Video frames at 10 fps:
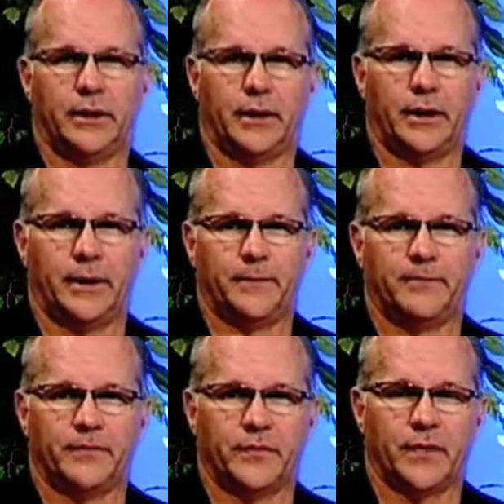
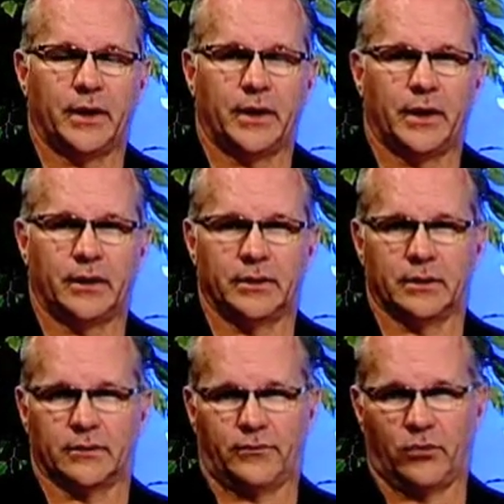um, and
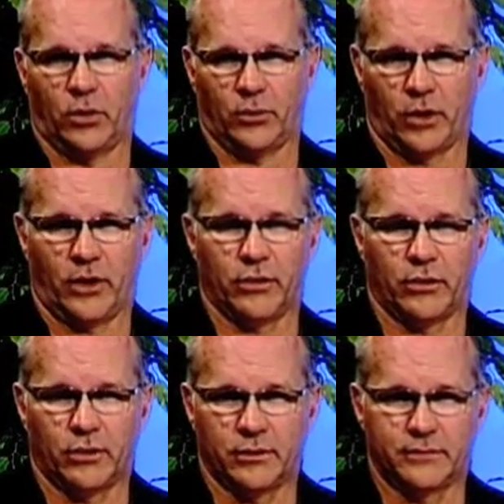former
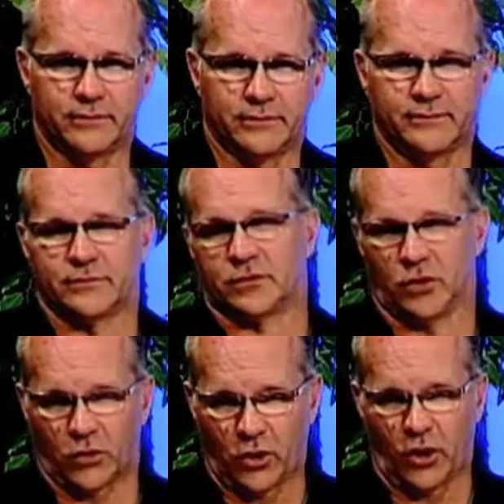other
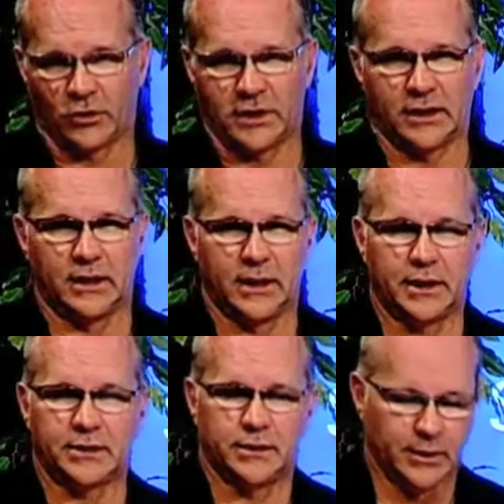so-called
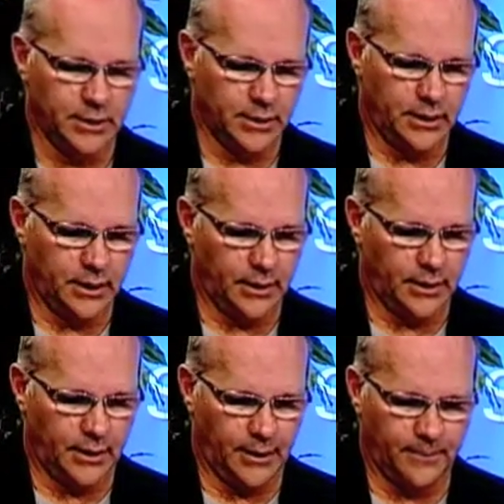elite
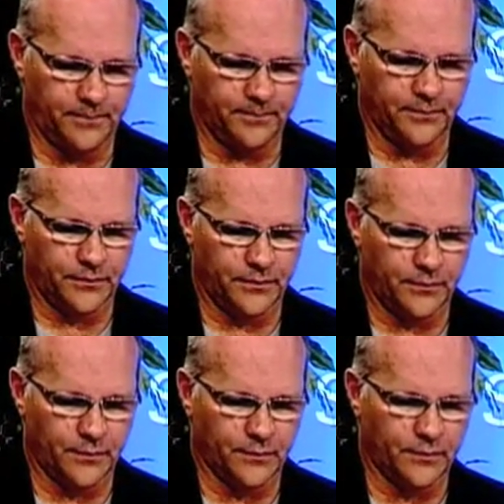um,
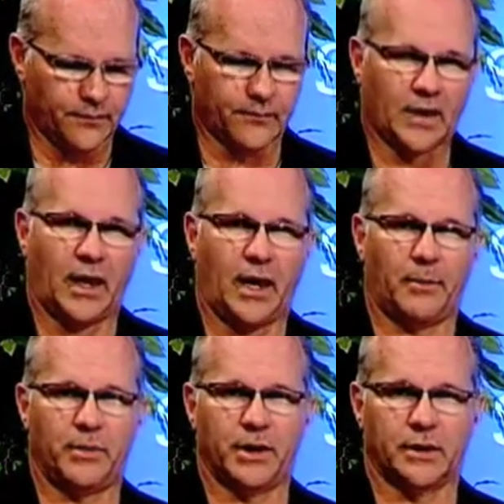
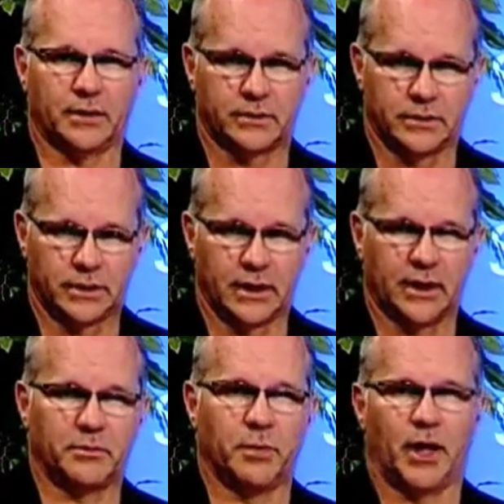have been
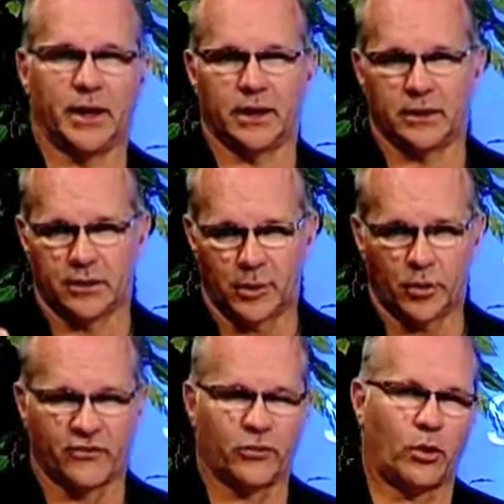getting money, and a
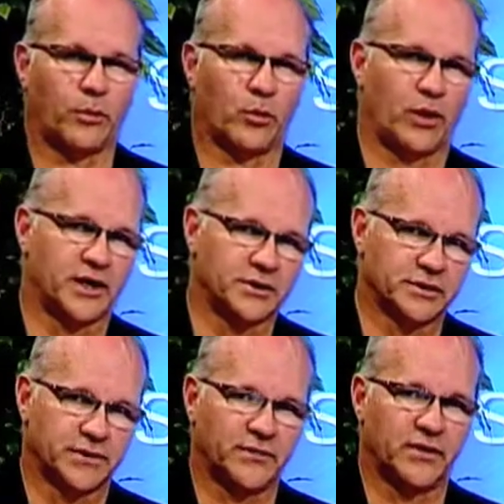number of
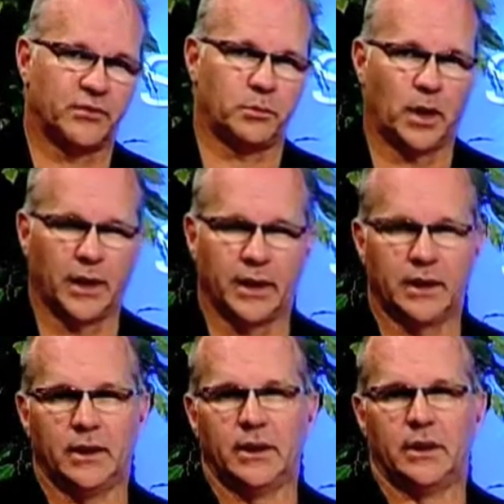corporations have given
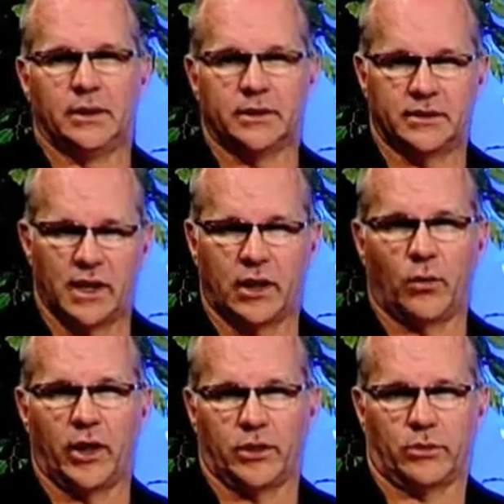money to take
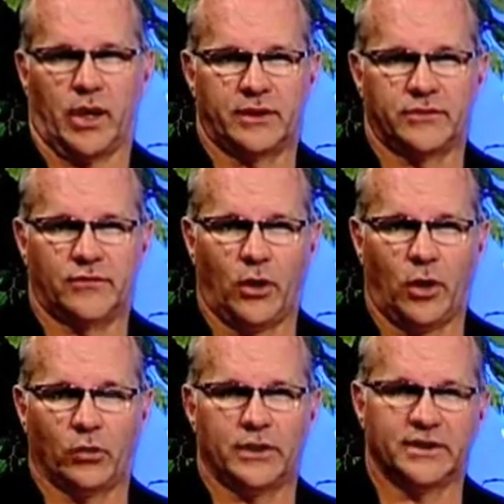away your right to
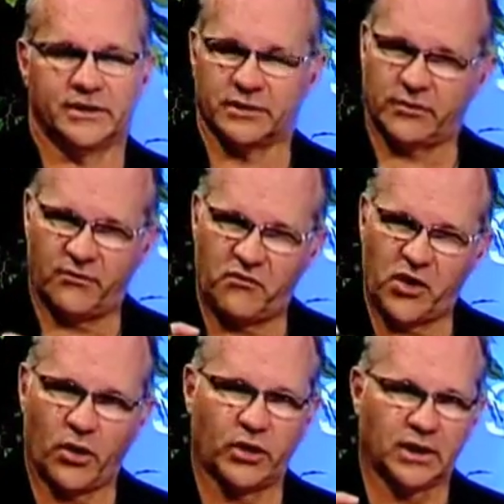vote. This is a
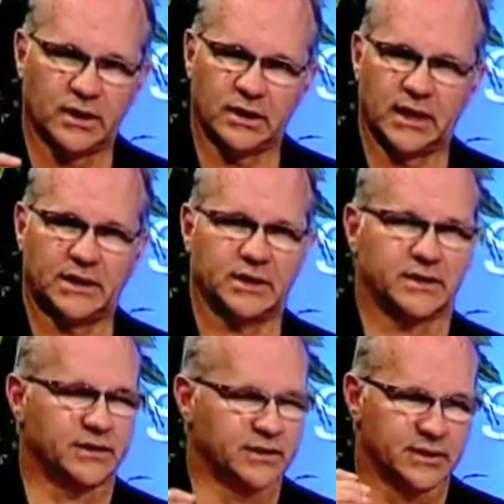very
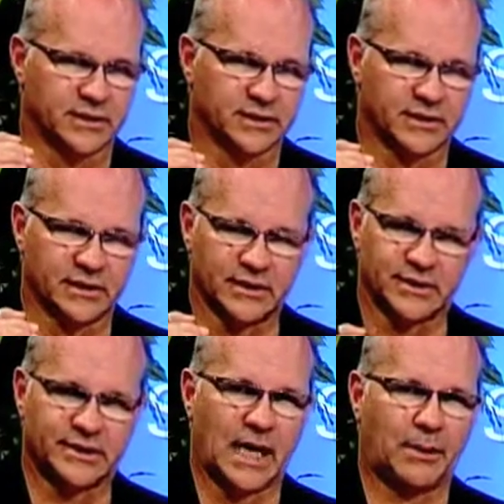elitist. This is an
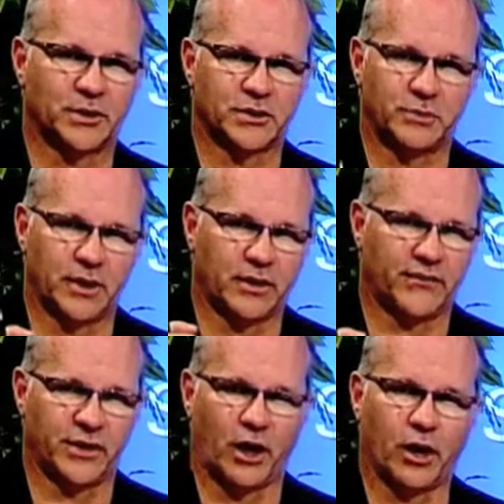establishment
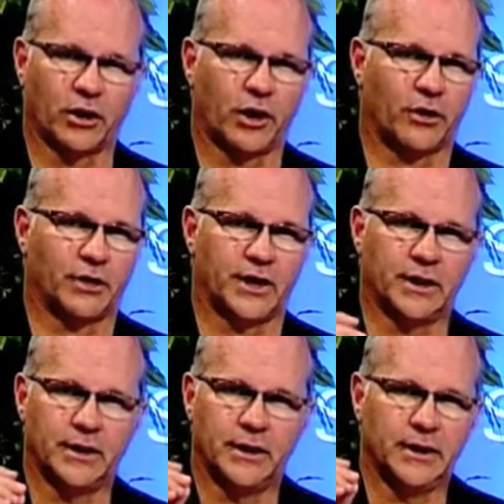of an
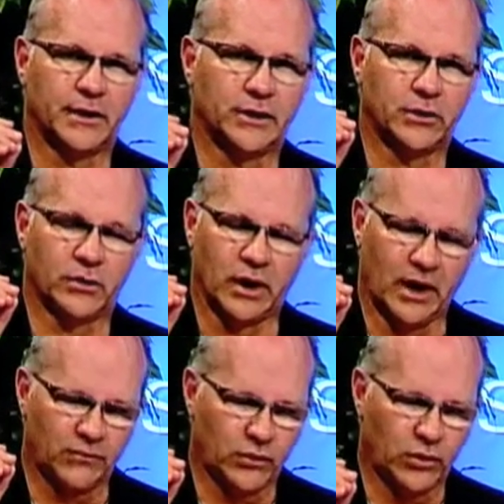oligarchy. You will
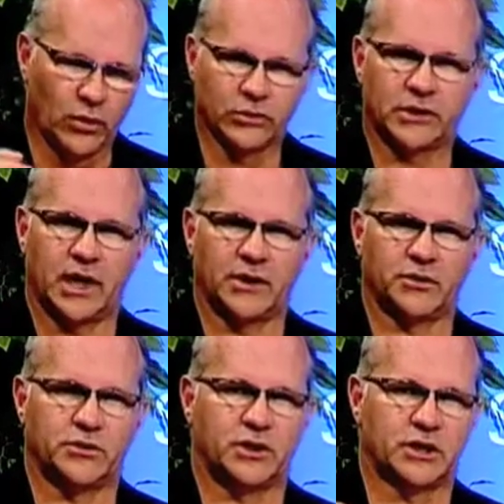have no say in
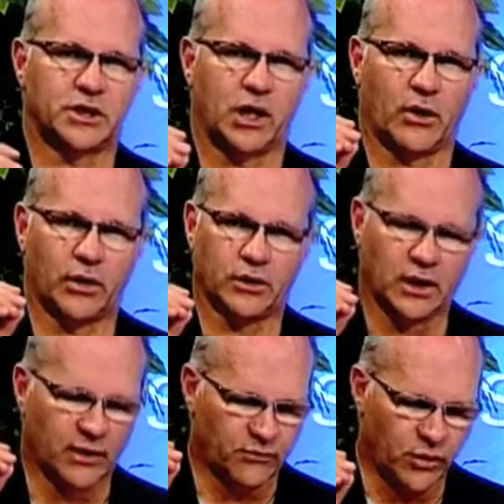the judiciary. You'll
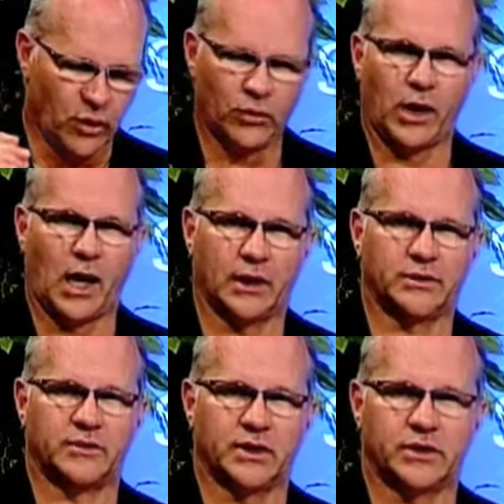have no
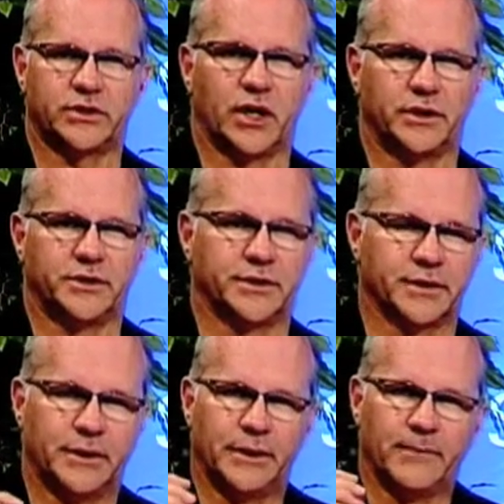knowledge of these
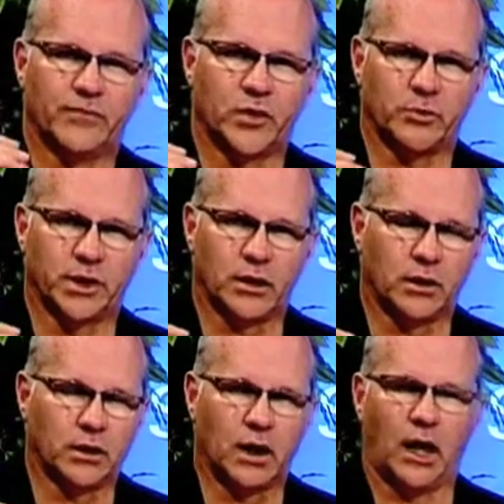judges. It'll be a
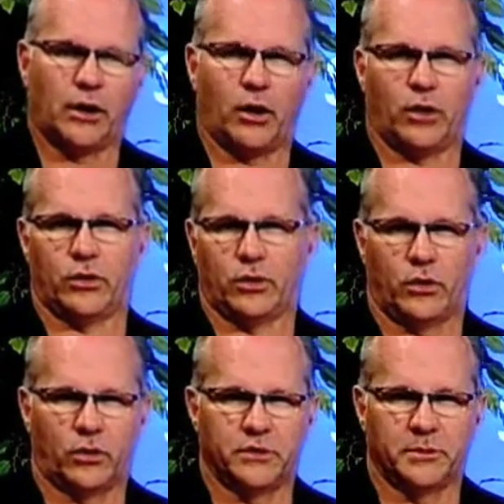lot harder to
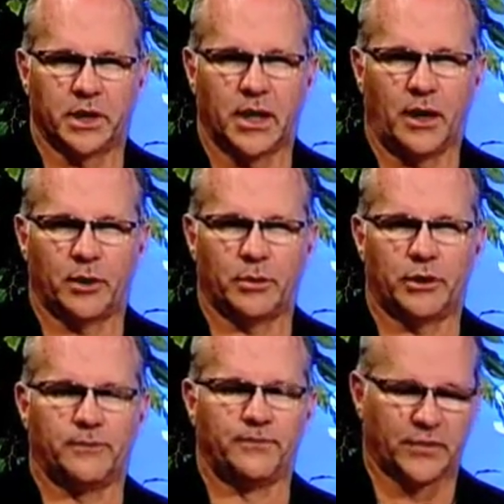hold them accountable,